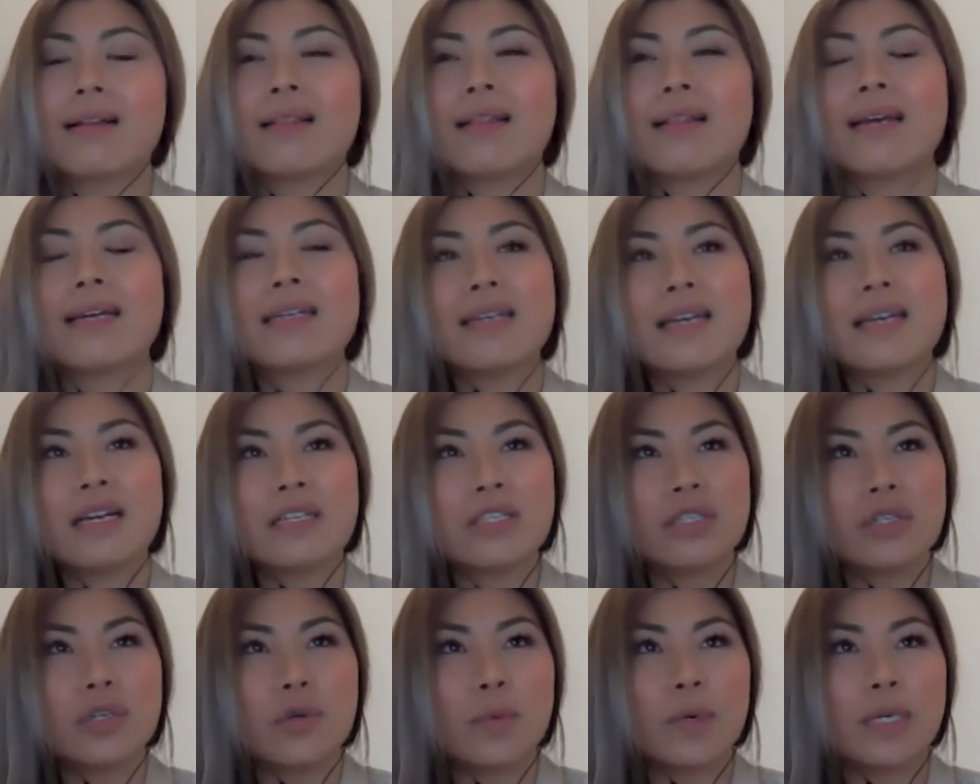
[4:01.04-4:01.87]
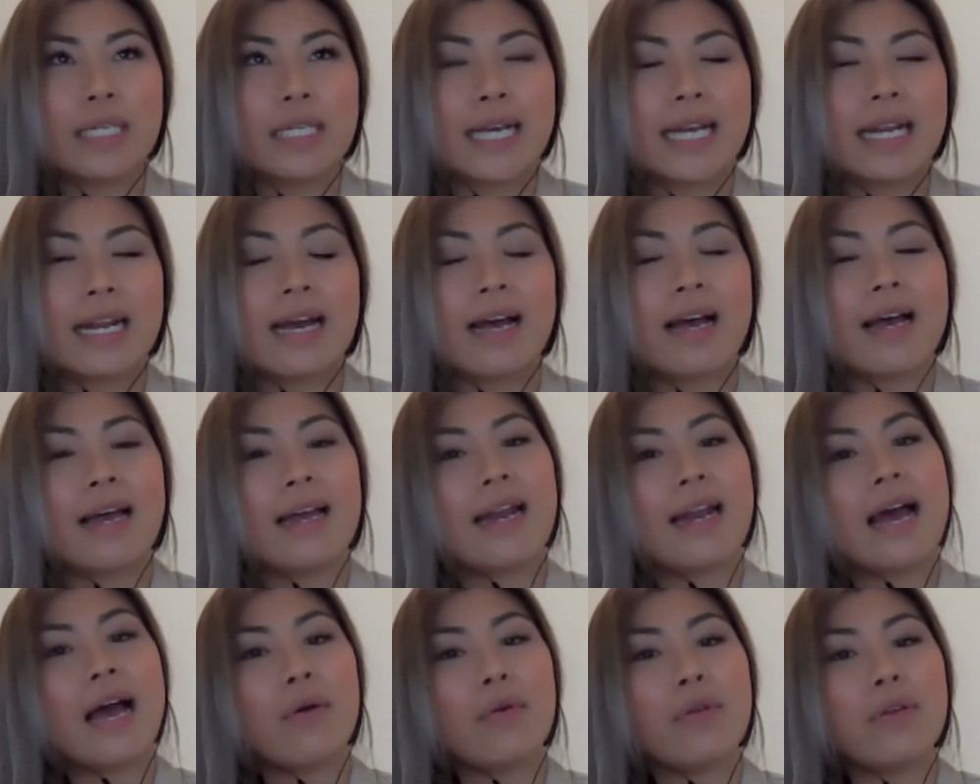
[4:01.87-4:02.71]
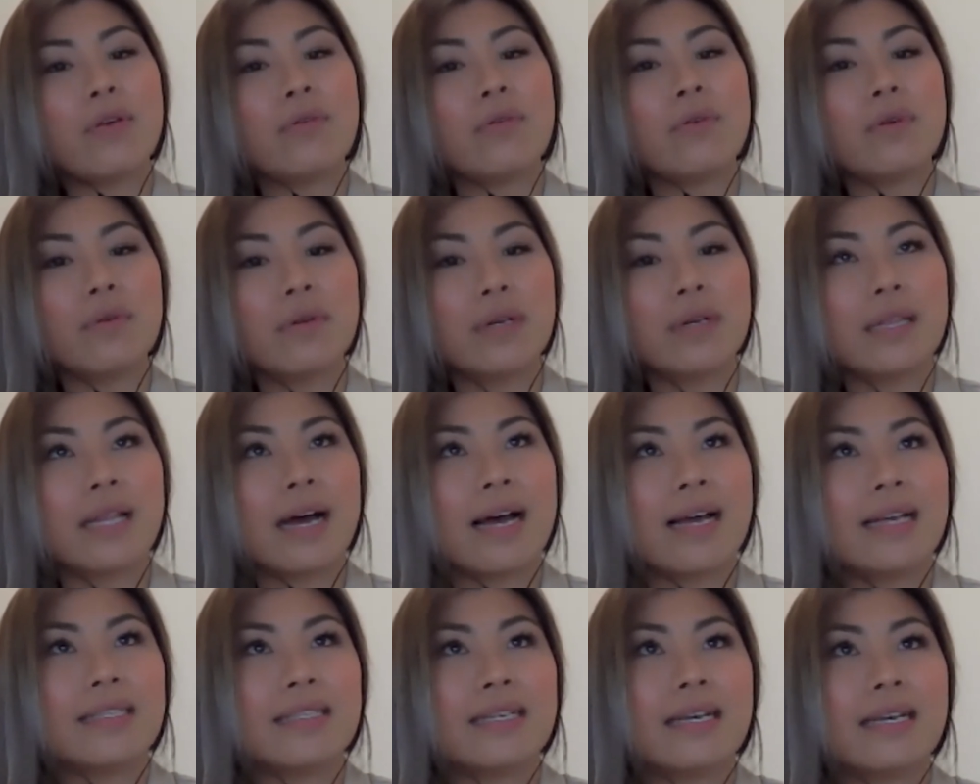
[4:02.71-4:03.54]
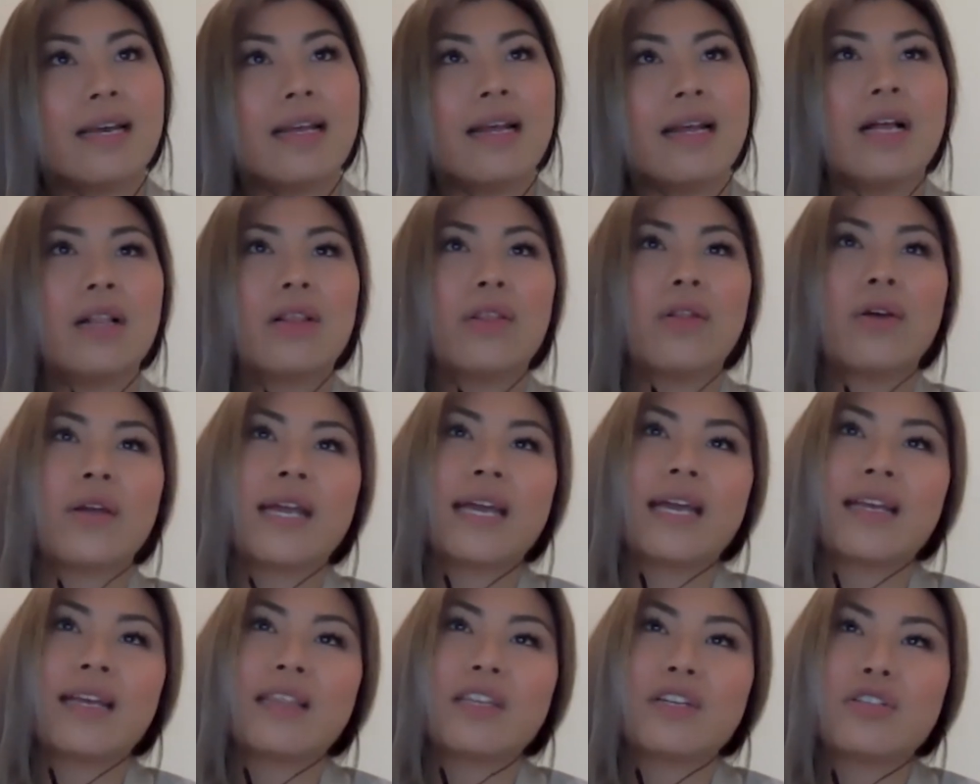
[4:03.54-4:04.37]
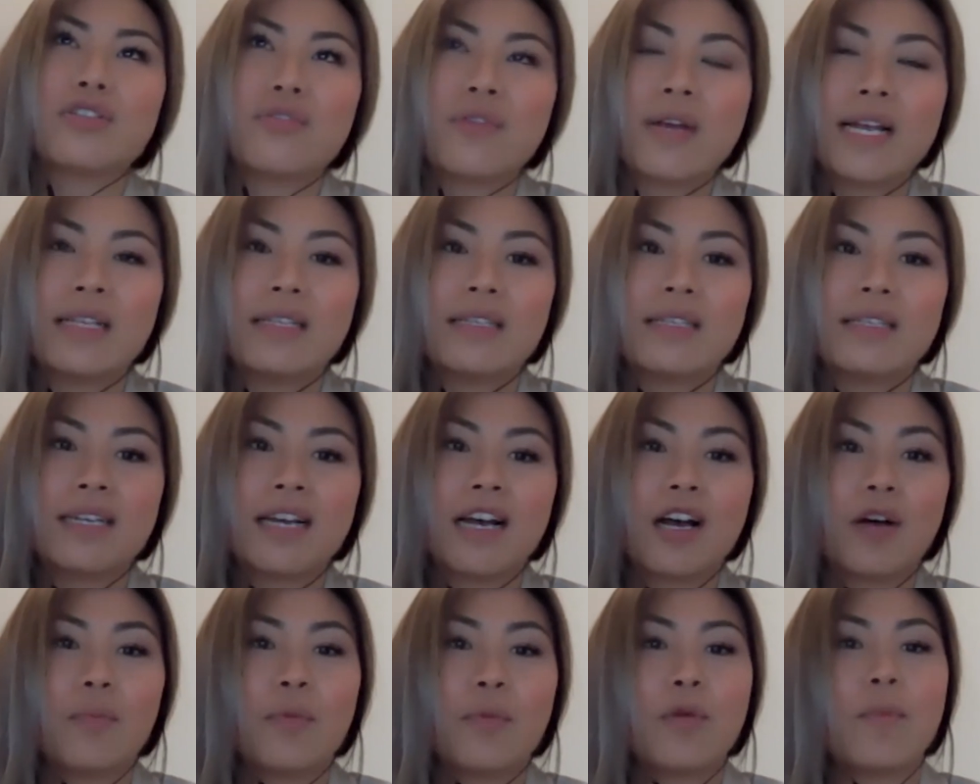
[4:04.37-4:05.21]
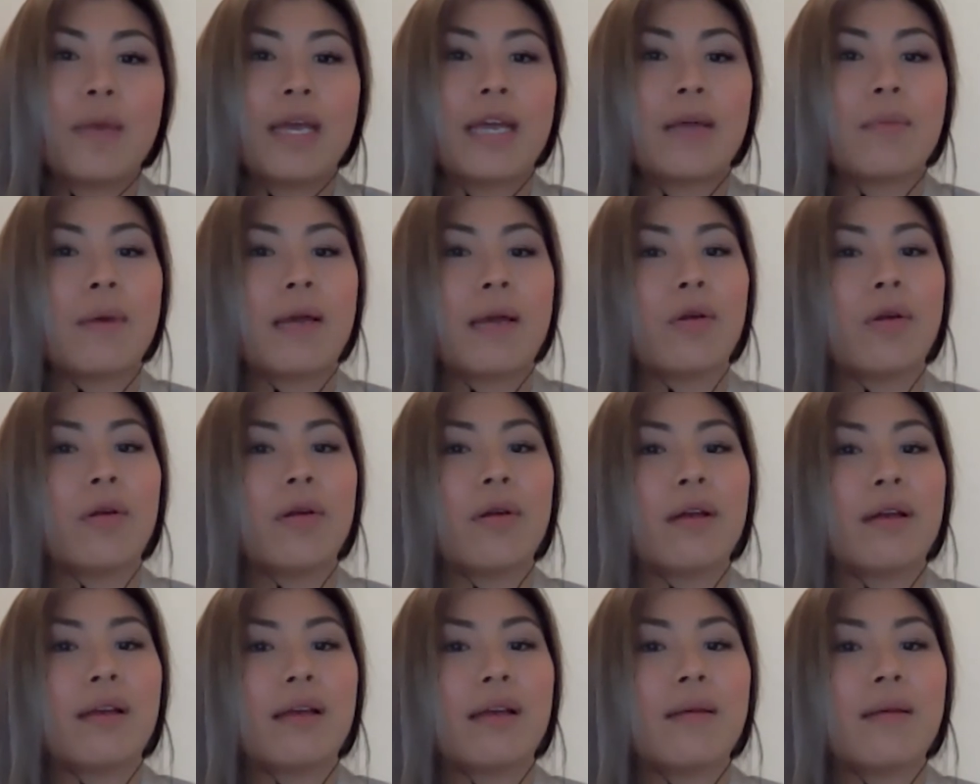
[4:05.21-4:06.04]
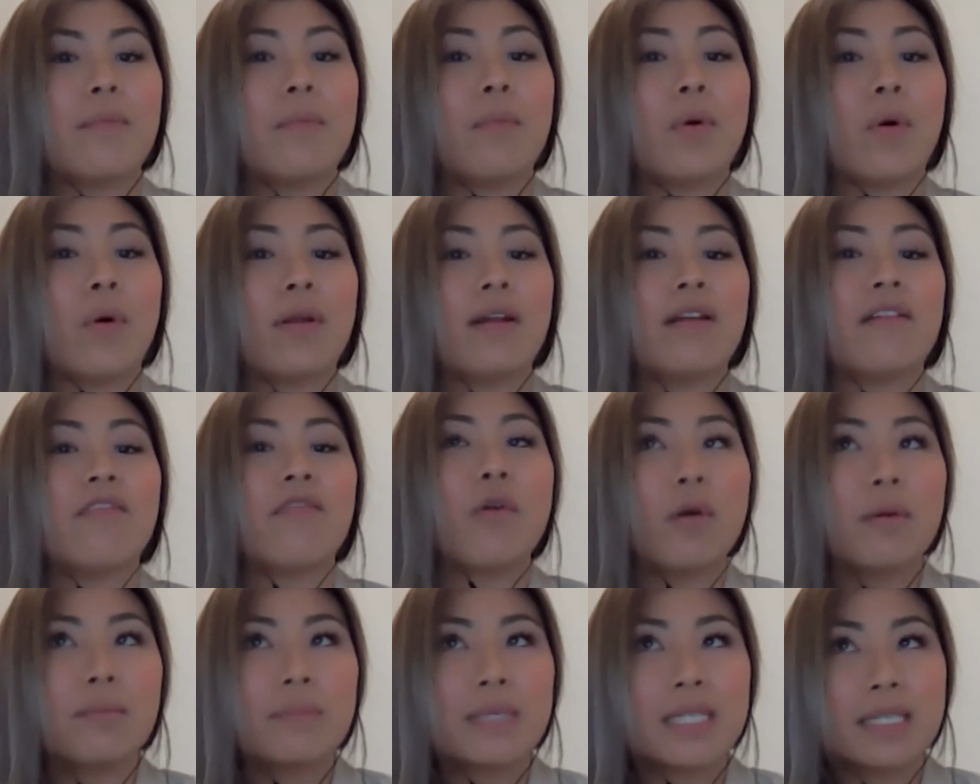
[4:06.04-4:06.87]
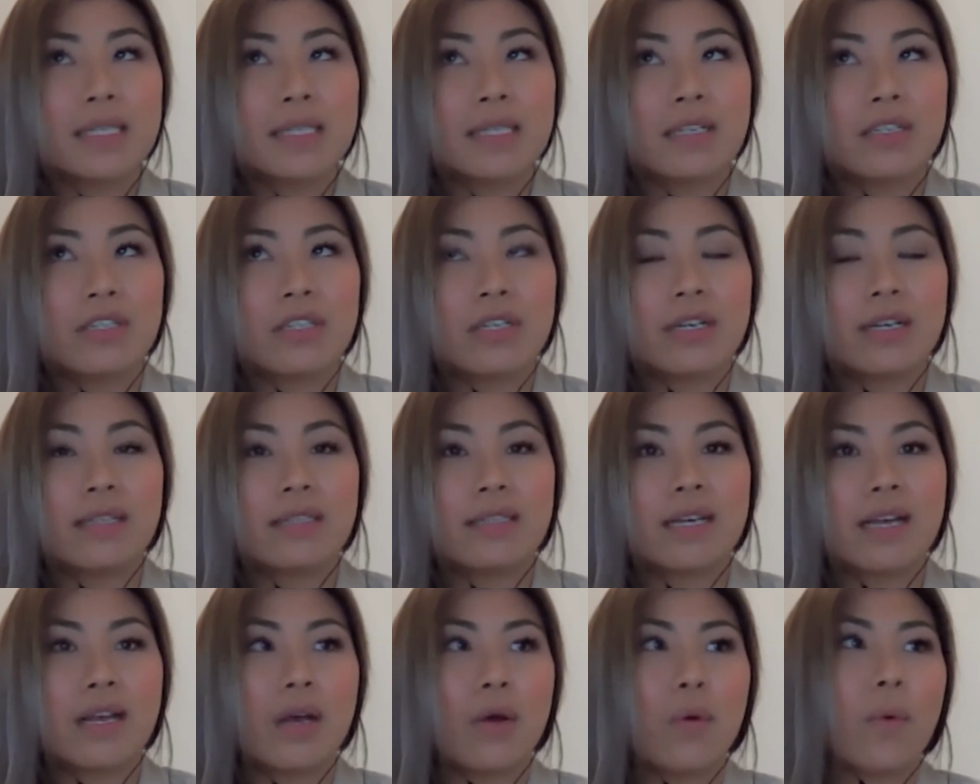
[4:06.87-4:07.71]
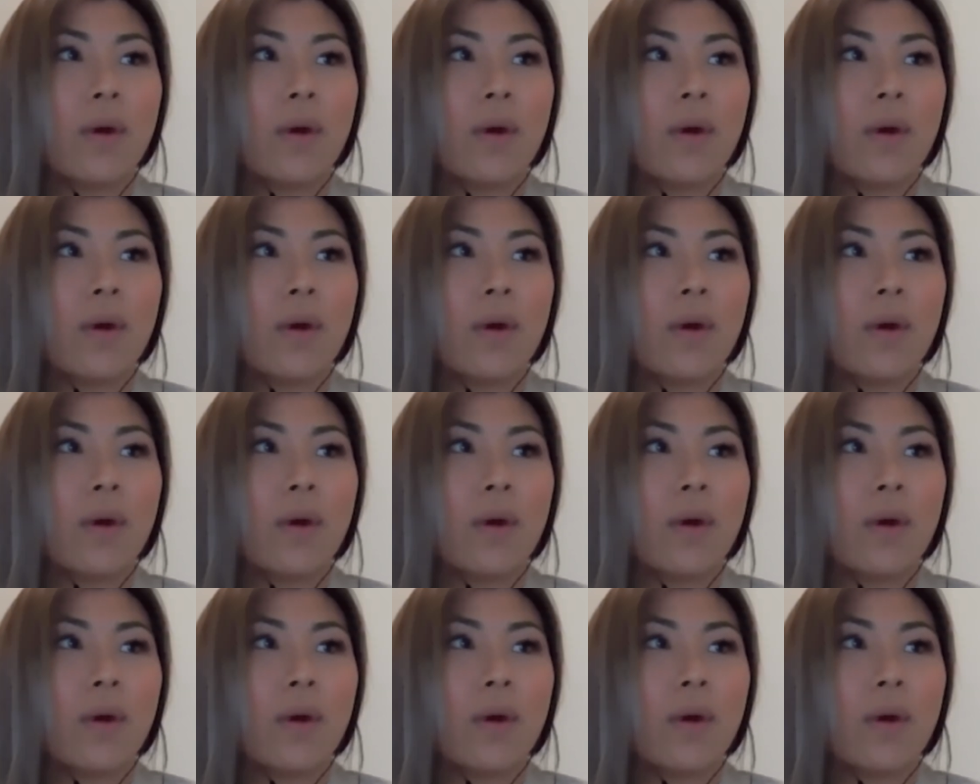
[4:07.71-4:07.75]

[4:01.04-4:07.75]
collecting consumer data and how you utilize it, looking at the trends to help you make better and more informed decisions,